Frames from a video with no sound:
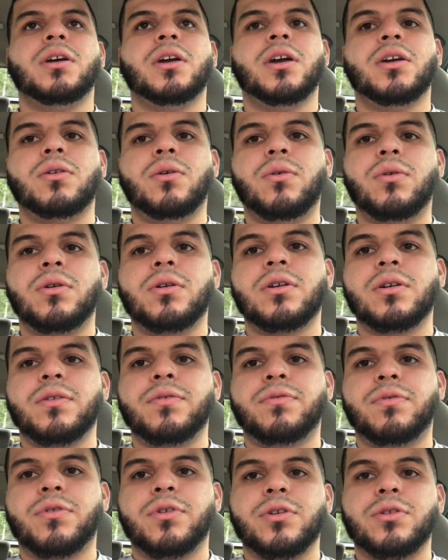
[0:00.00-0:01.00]
in order
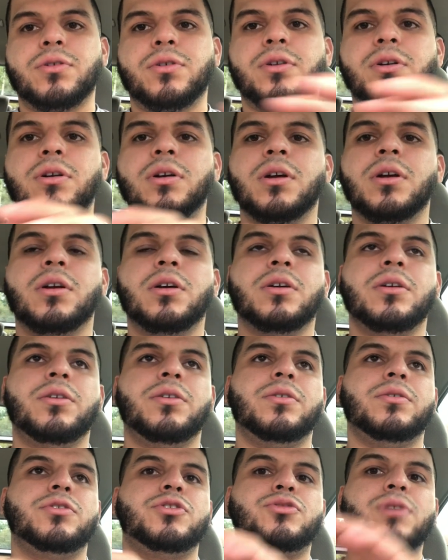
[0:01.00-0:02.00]
for your
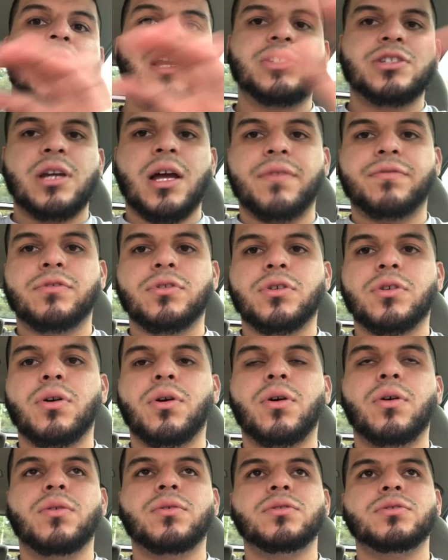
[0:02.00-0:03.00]
drive shaft to
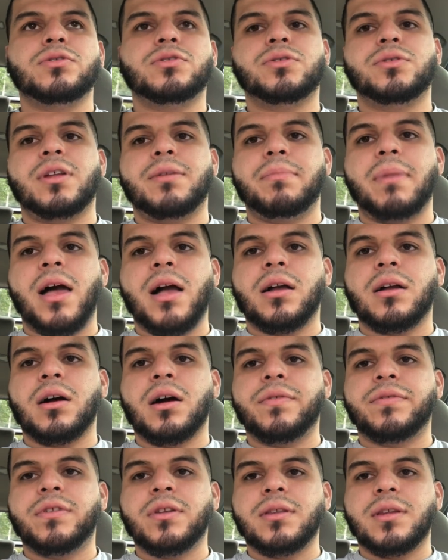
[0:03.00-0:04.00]
go to the back
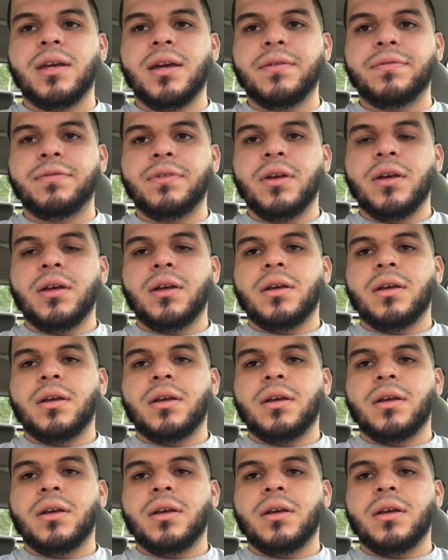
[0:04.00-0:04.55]
of the diff.